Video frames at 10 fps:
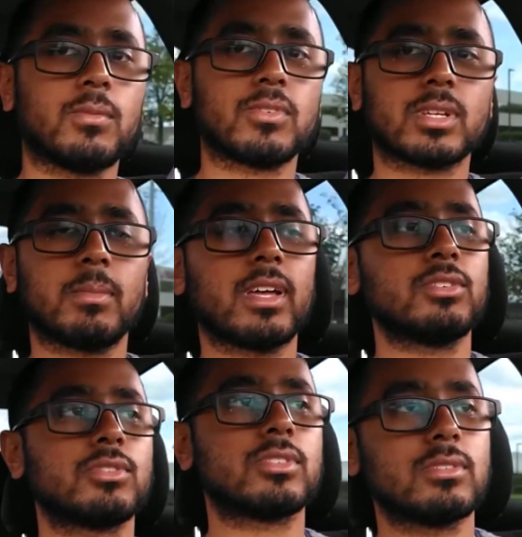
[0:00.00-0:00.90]
which I'm not
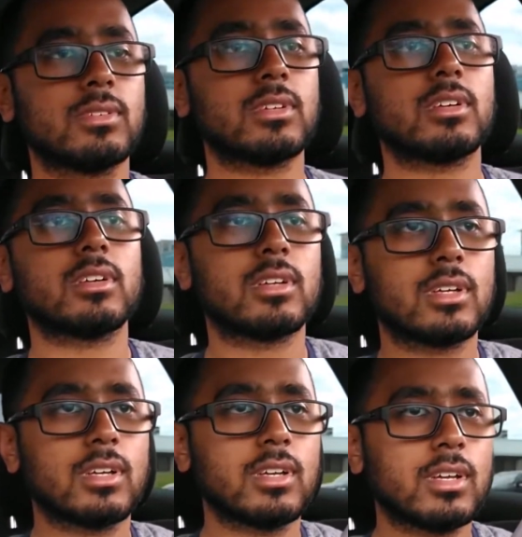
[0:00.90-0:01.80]
used to.
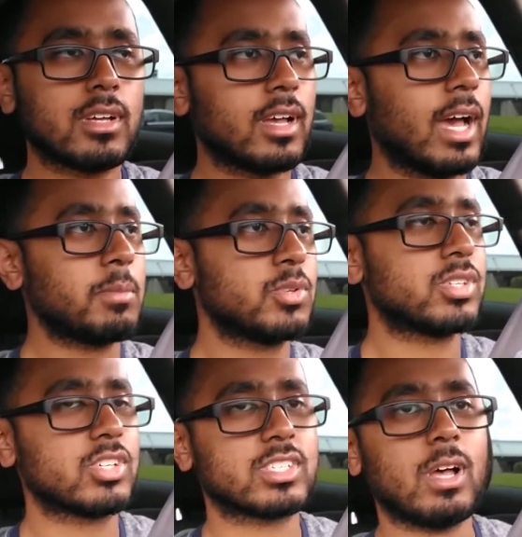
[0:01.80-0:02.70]
I'm
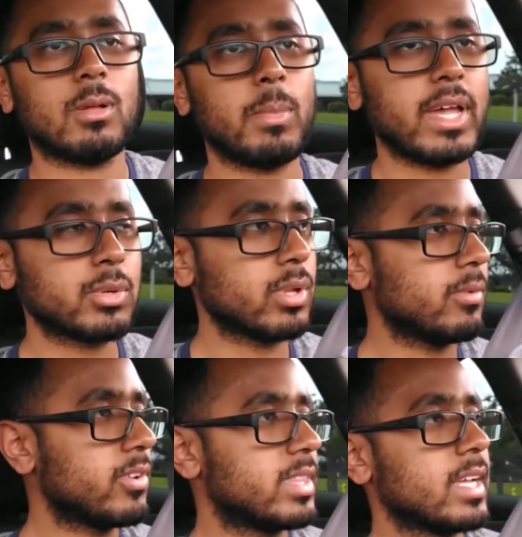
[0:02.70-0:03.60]
used to just all manual
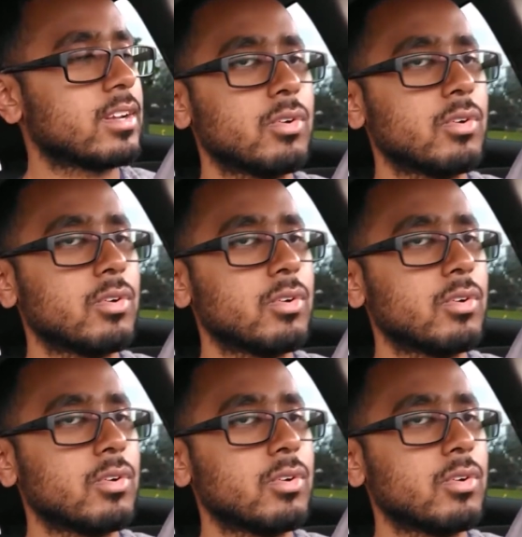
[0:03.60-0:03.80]
everything,